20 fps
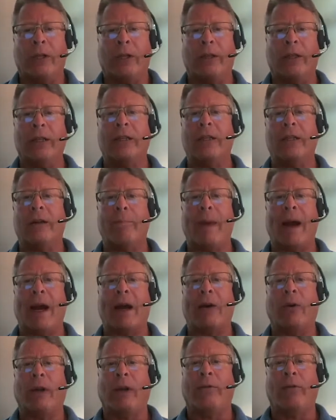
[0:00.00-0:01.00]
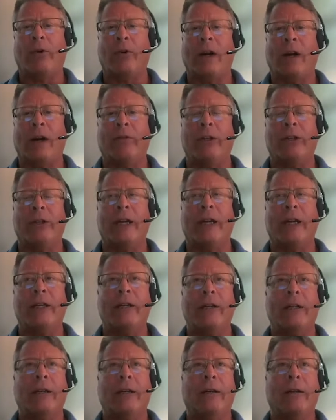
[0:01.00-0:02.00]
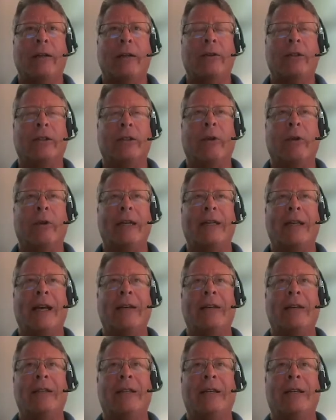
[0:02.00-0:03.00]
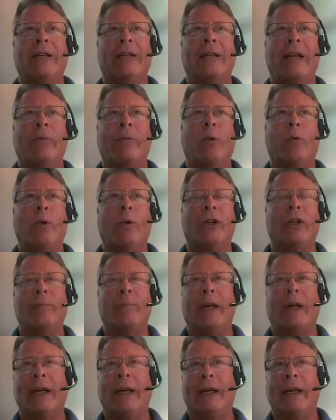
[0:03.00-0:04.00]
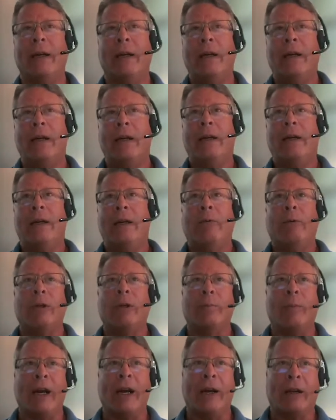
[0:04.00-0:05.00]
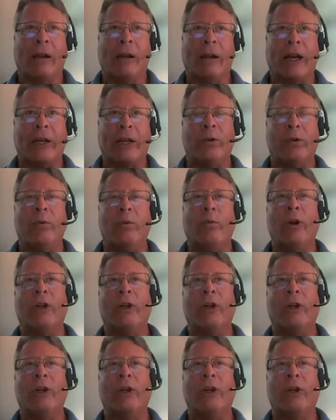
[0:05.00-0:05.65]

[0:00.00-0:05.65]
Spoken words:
that this is a macro level conversation, and there's a great tendency to say, well, where's my classroom?